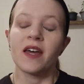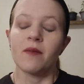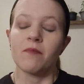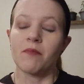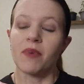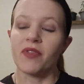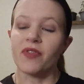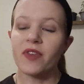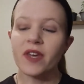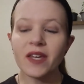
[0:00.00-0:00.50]

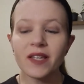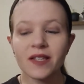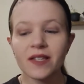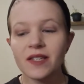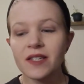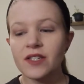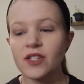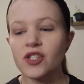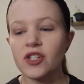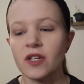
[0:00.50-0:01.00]
But
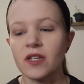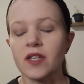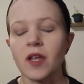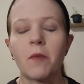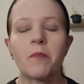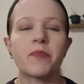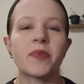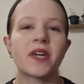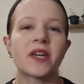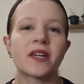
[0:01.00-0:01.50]
this is just
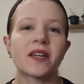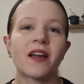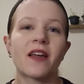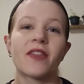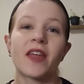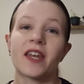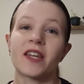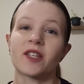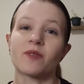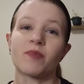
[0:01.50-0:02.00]
something
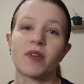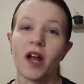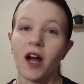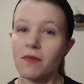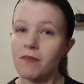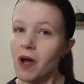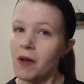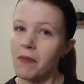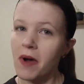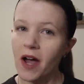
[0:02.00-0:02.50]
that has been
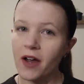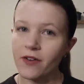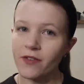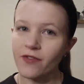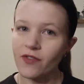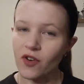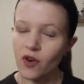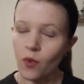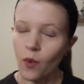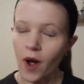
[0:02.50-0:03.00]
on my mind
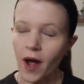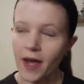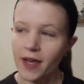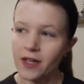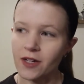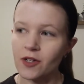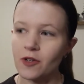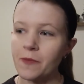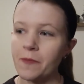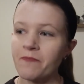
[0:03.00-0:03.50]
for a
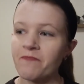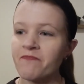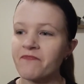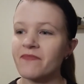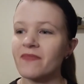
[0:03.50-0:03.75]
while,